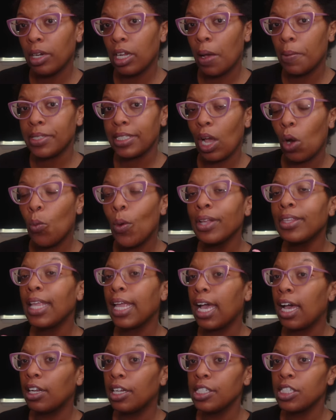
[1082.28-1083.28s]
and I was like, what the
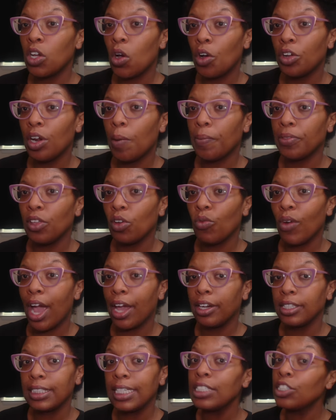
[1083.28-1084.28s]
hell is going on with the
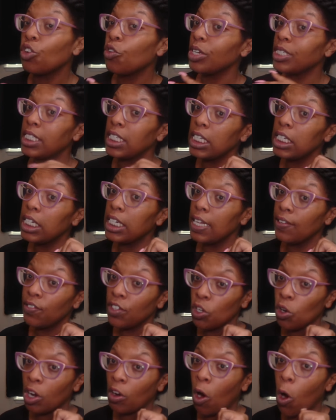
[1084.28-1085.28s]
riders? Is Christina giving
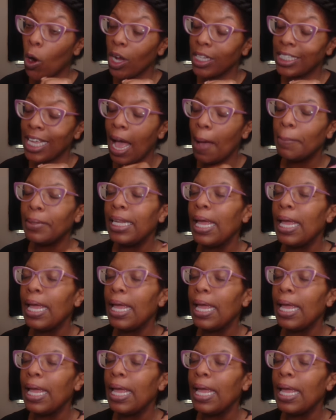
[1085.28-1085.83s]
you a hard time?